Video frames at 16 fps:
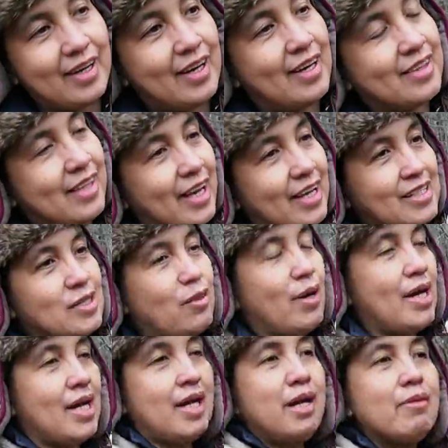Takes a
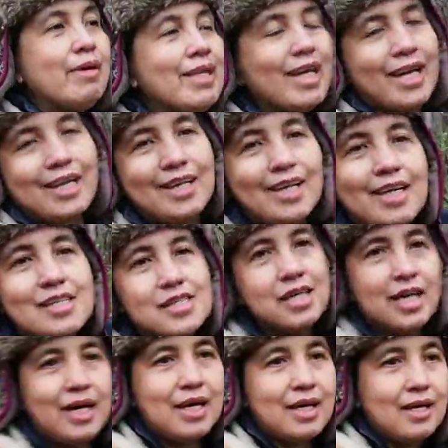while. Even the
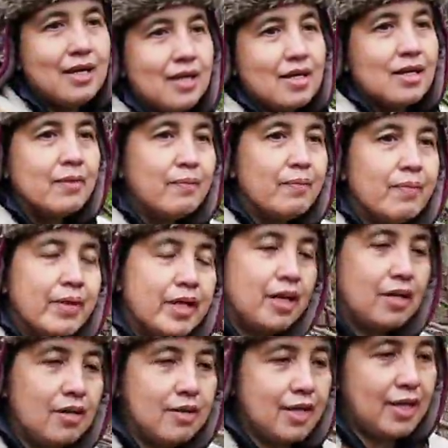easy,
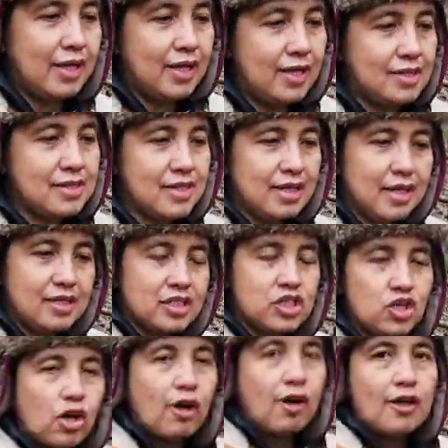the easy
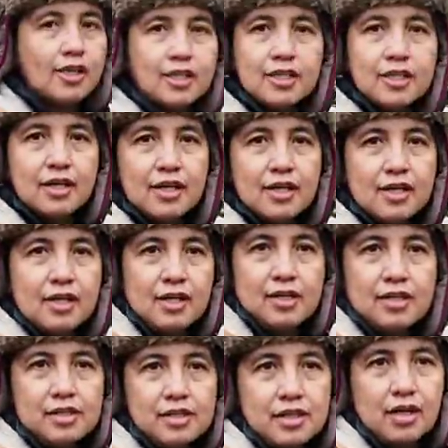start.
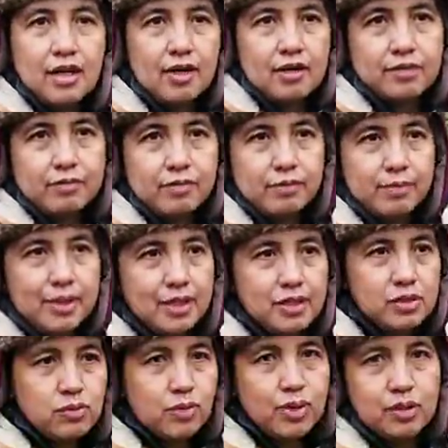It's still hard for me. This
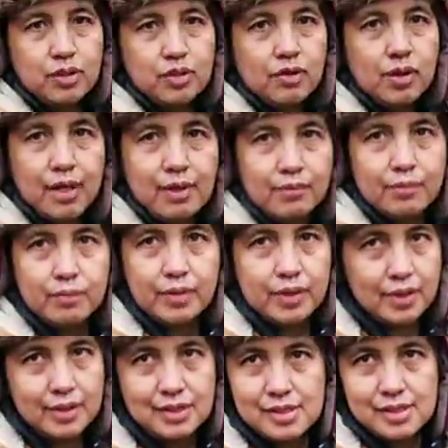one,
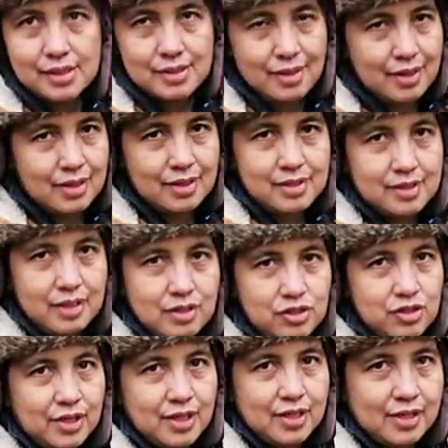this is the easiest
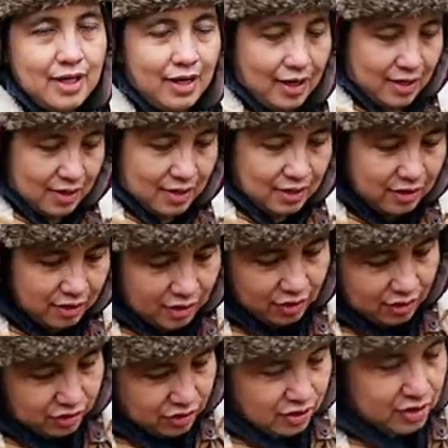you can get. You
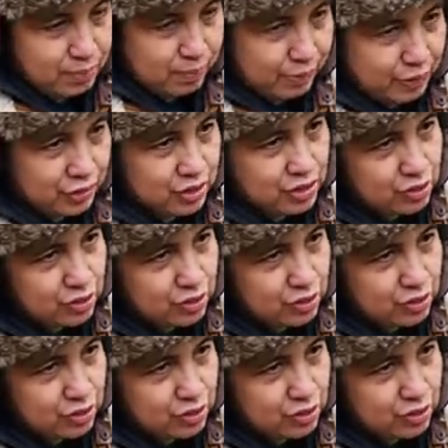just push this